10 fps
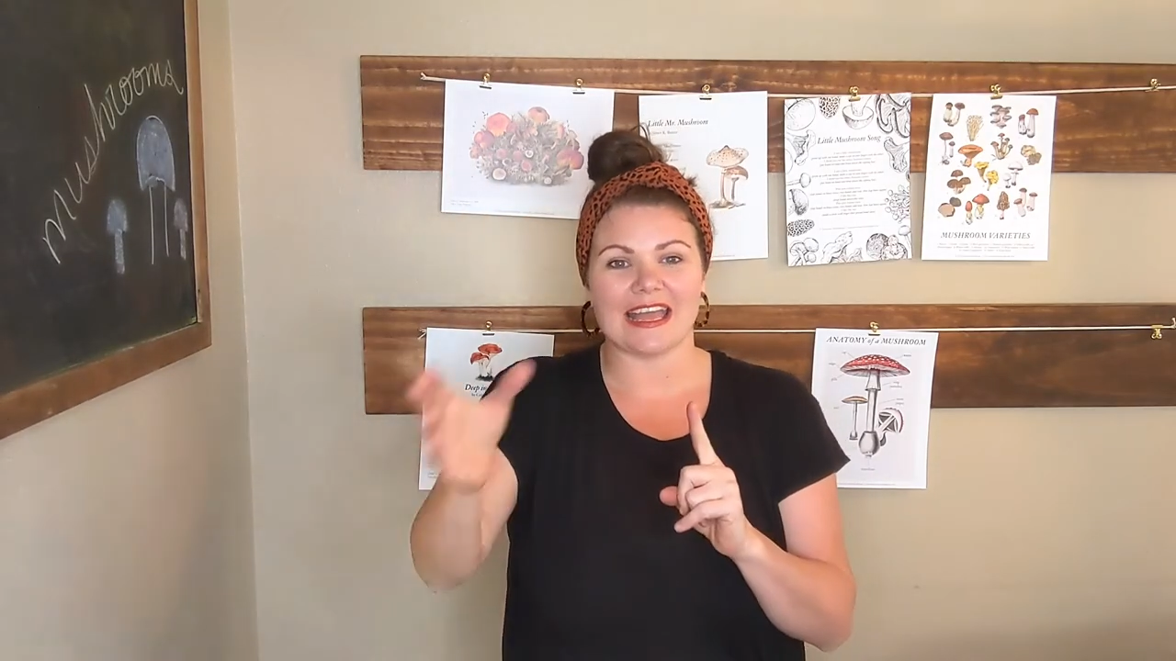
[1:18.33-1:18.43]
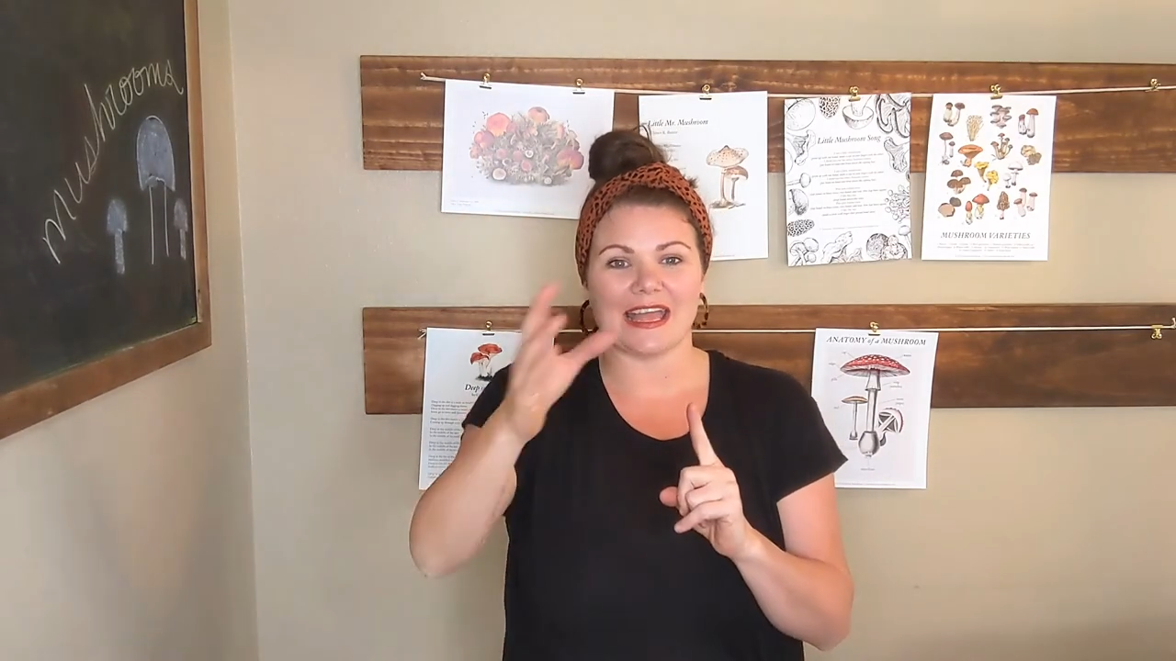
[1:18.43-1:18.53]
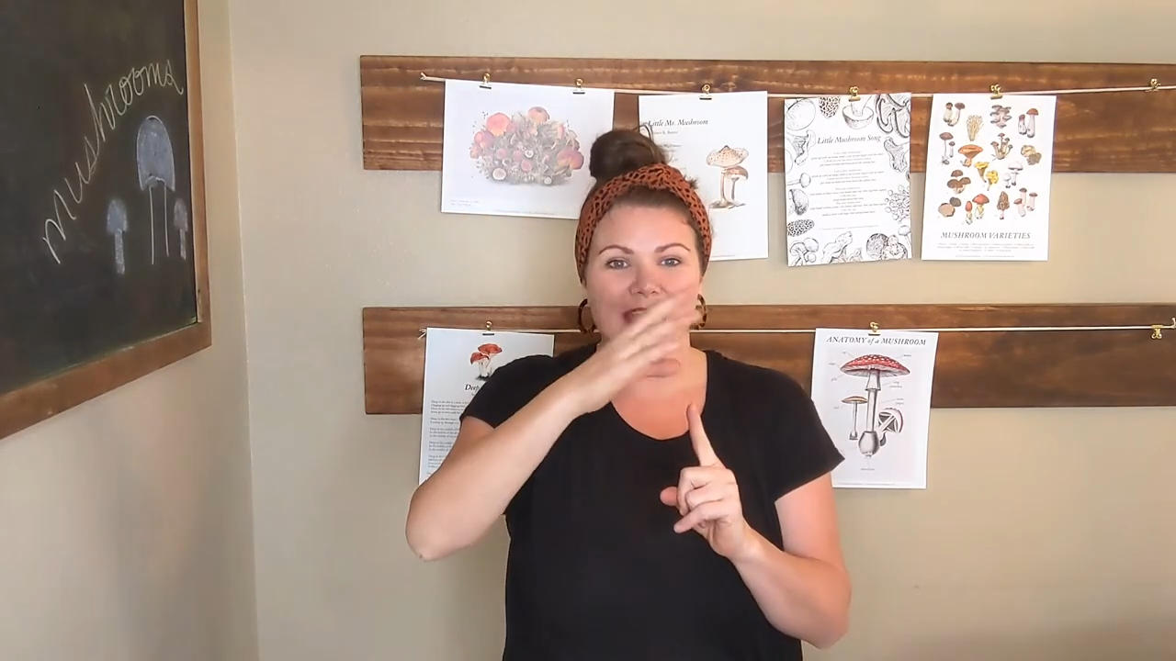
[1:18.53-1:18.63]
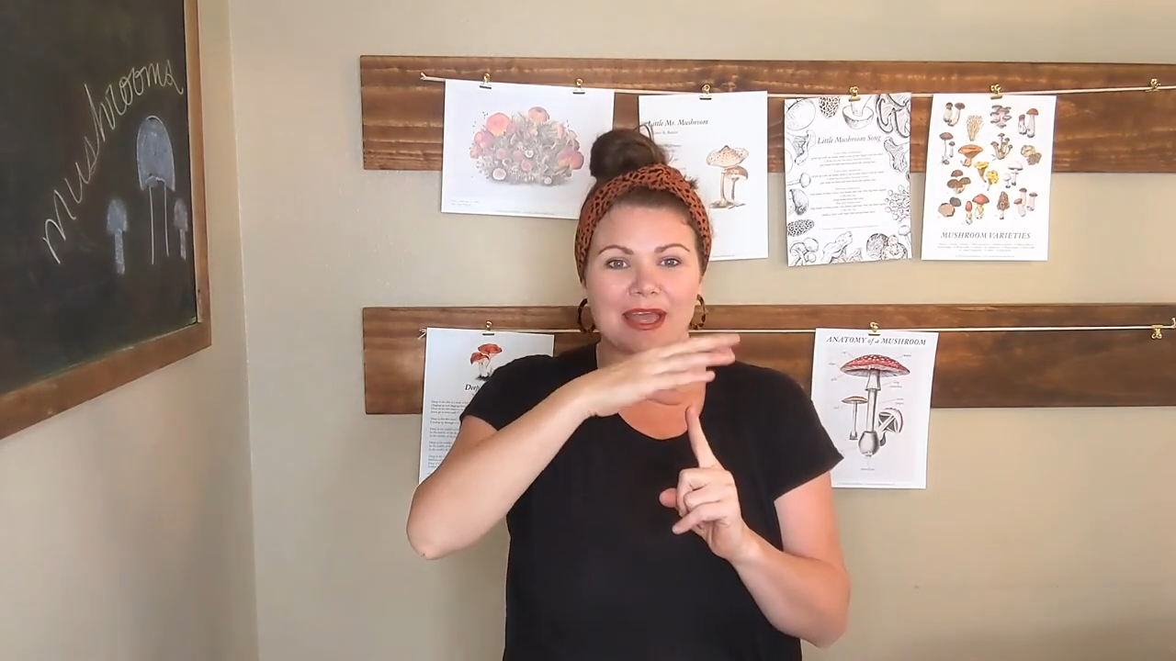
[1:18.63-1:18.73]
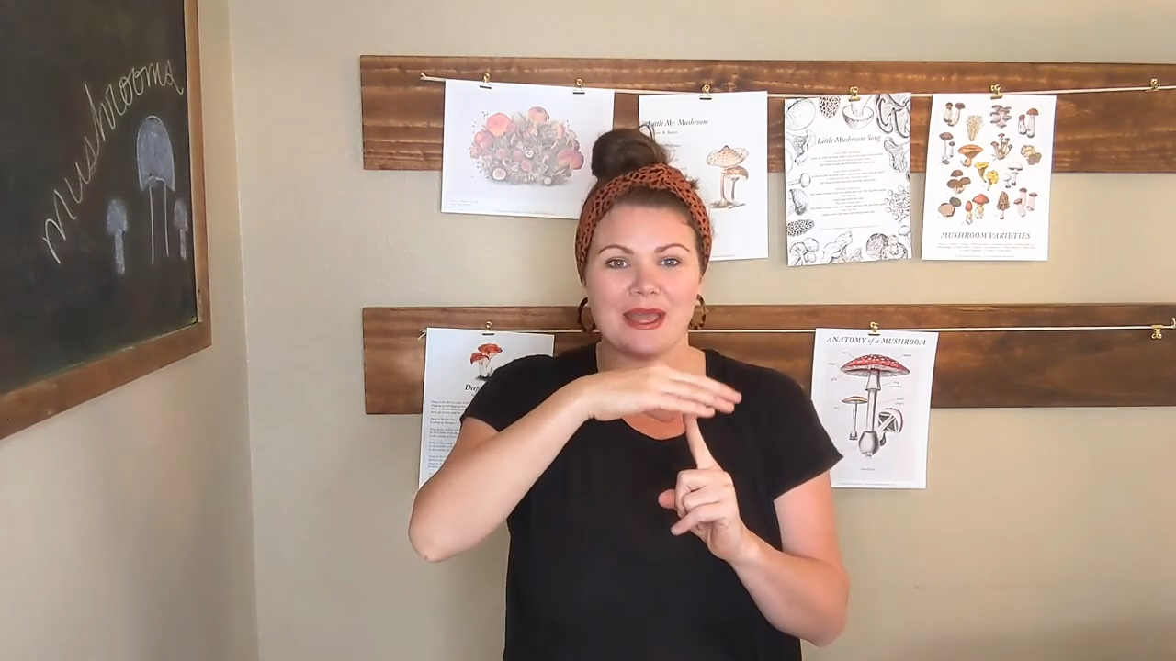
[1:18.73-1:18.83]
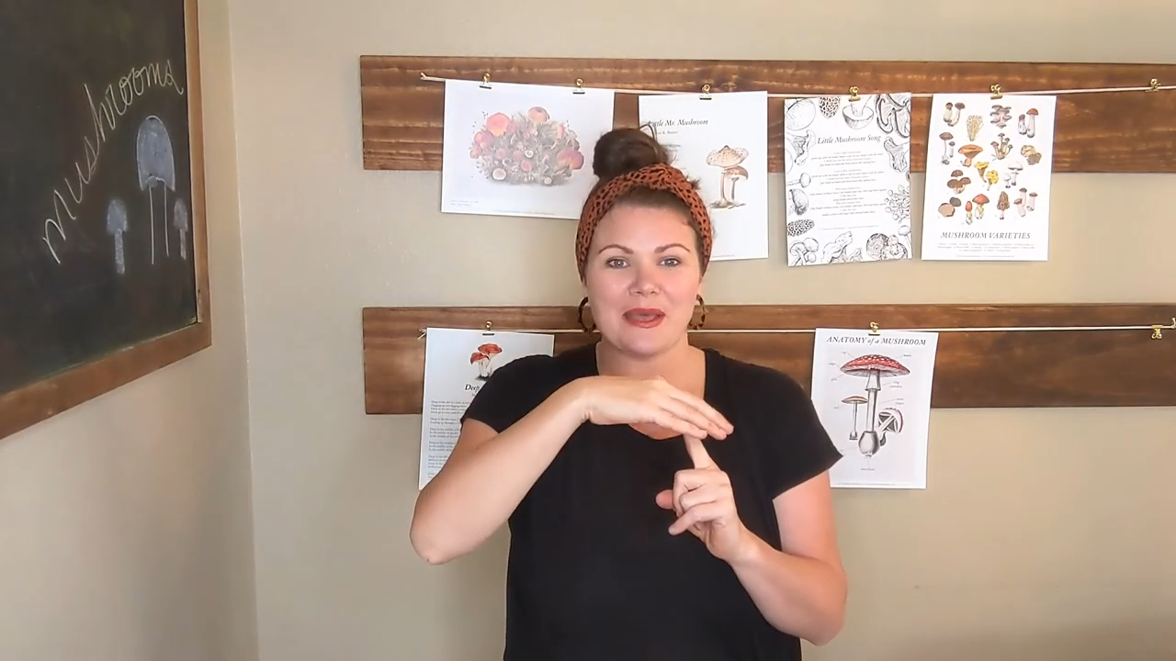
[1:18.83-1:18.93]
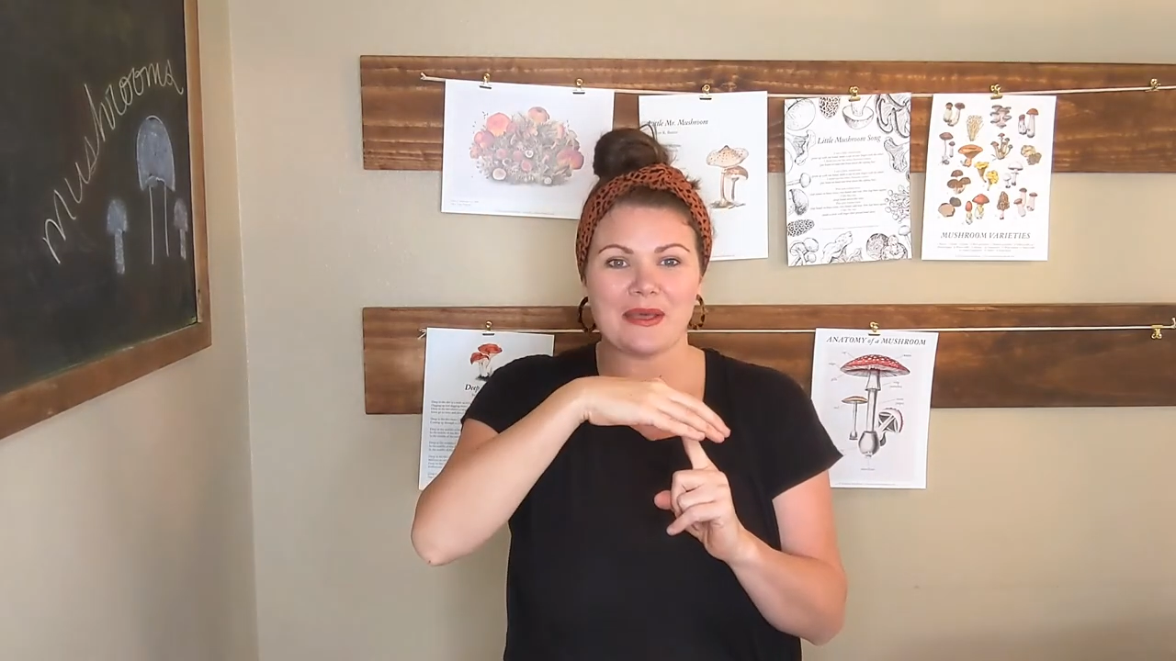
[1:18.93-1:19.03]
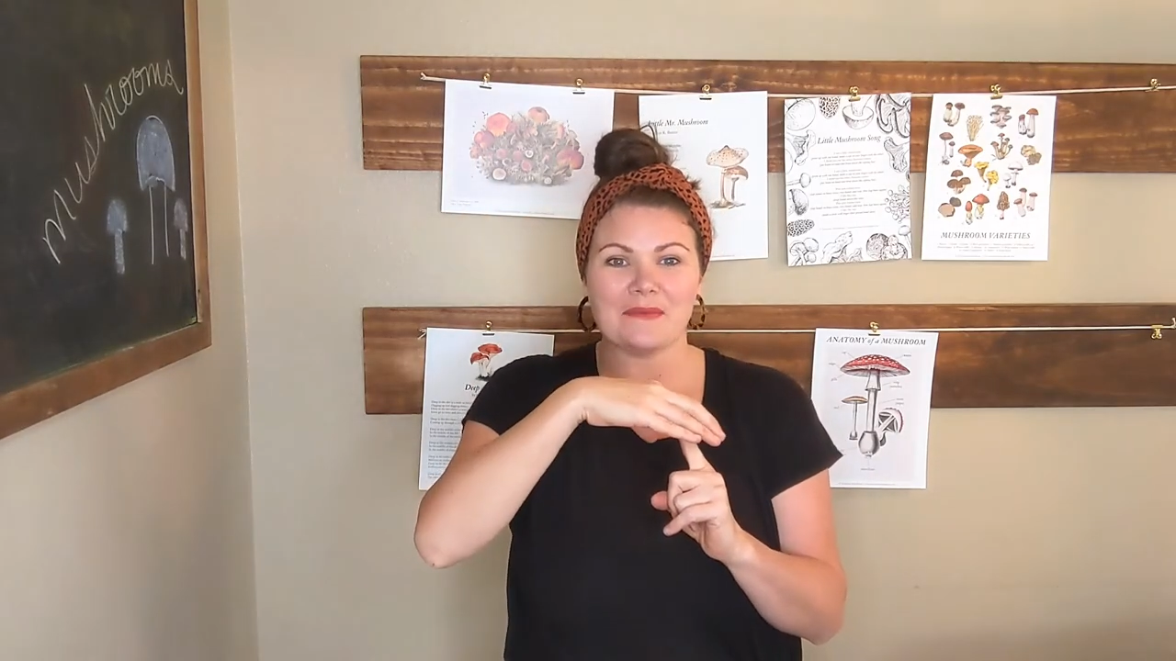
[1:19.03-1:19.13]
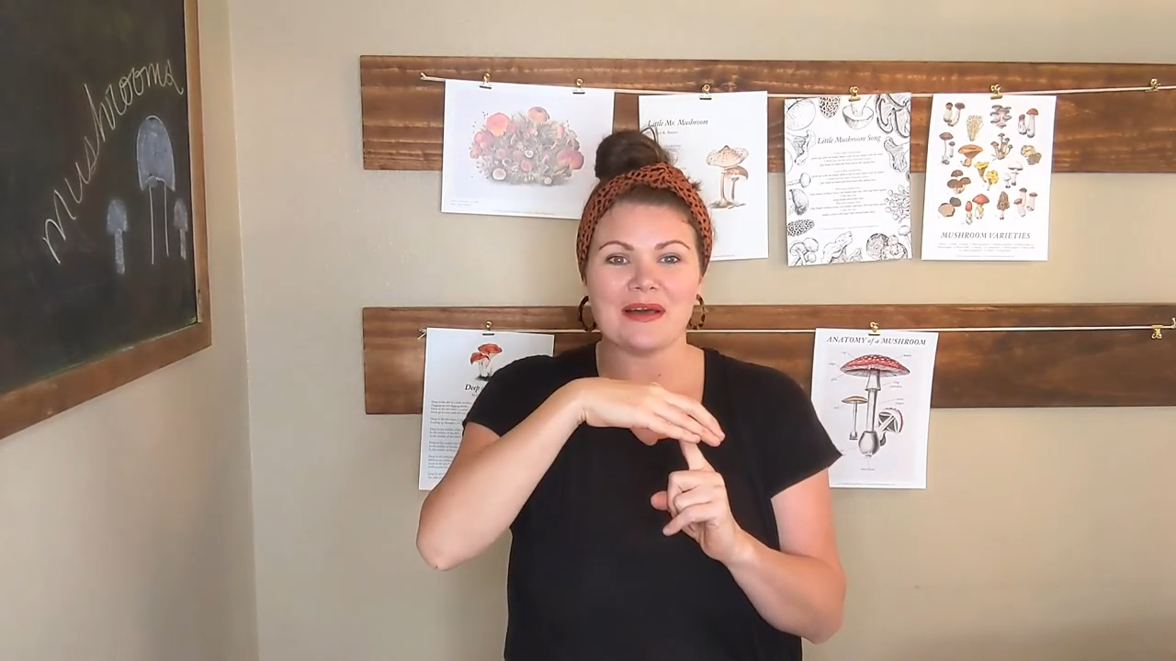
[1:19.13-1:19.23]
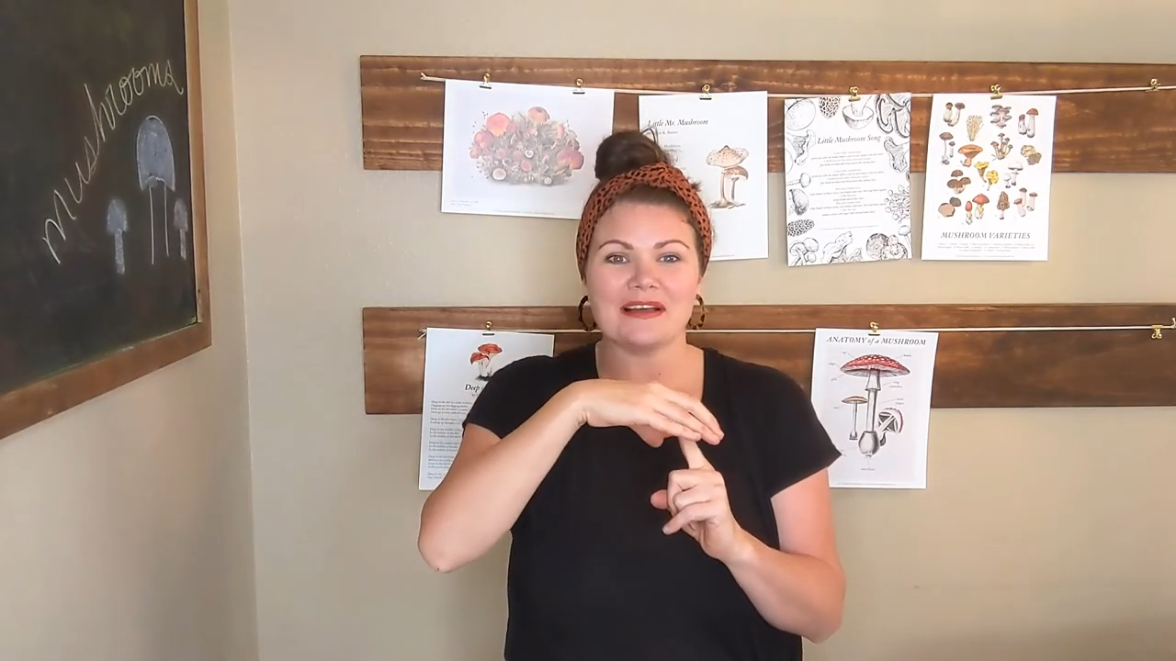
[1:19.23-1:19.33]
am